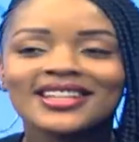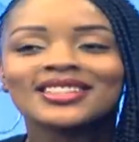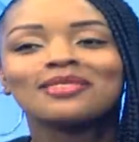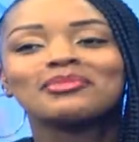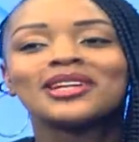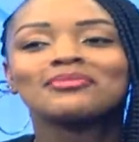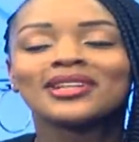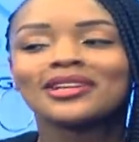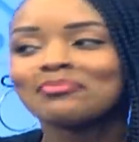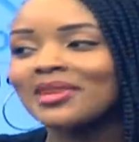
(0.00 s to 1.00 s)
Sometimes
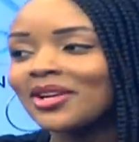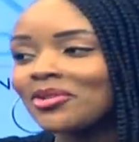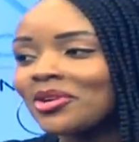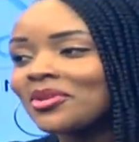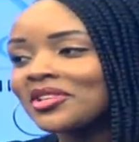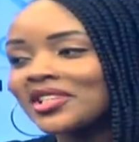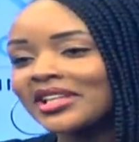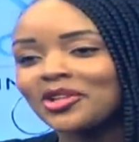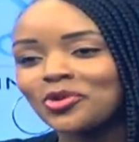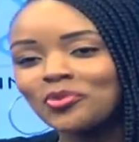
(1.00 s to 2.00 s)
anapelekwa kwa
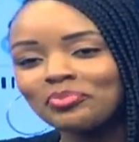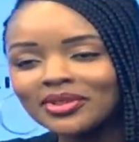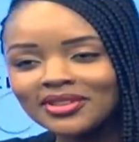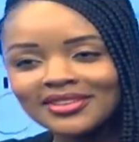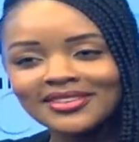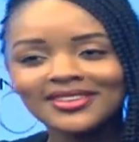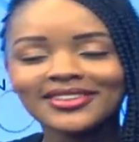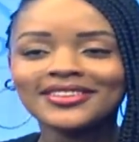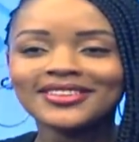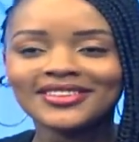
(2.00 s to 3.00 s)
chicken coop.
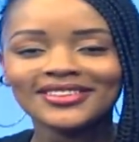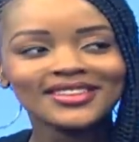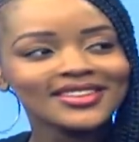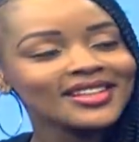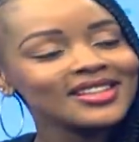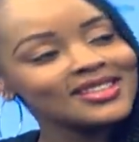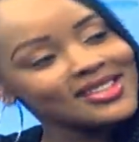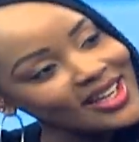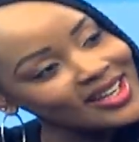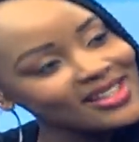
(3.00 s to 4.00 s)
He's
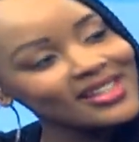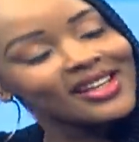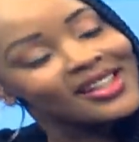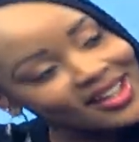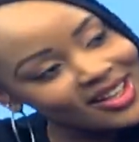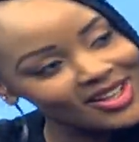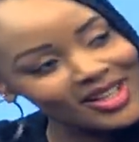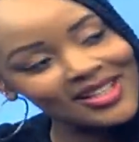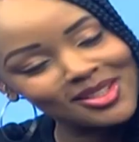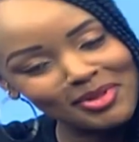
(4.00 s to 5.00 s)
tied in
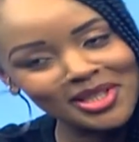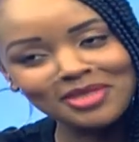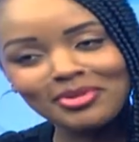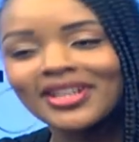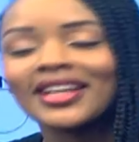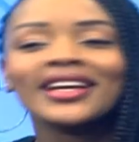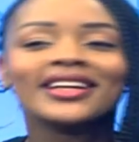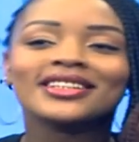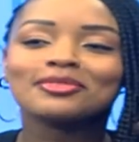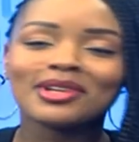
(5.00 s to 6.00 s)
there as punishment. Like,
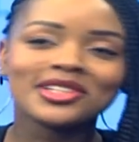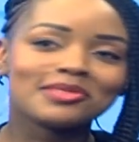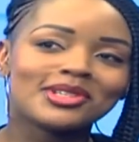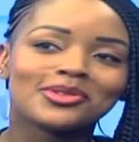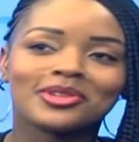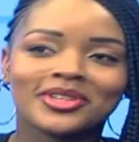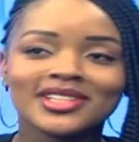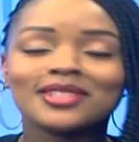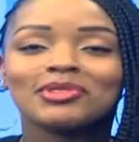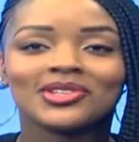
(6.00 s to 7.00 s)
his punishments were
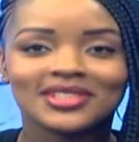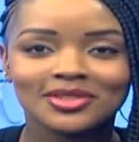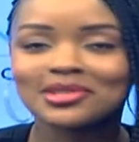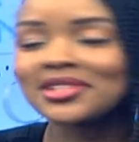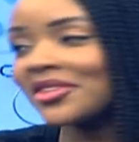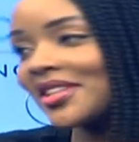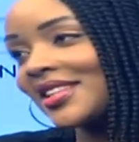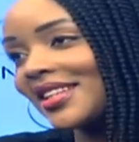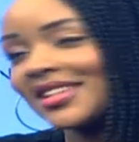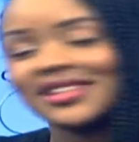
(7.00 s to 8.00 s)
crazy because he was a
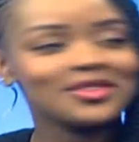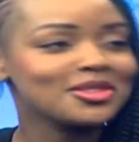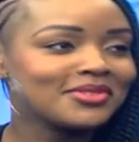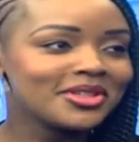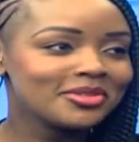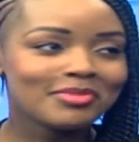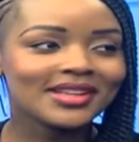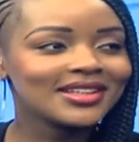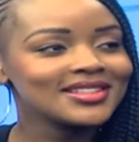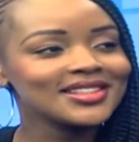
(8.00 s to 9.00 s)
crazy kid. He was very rebellious.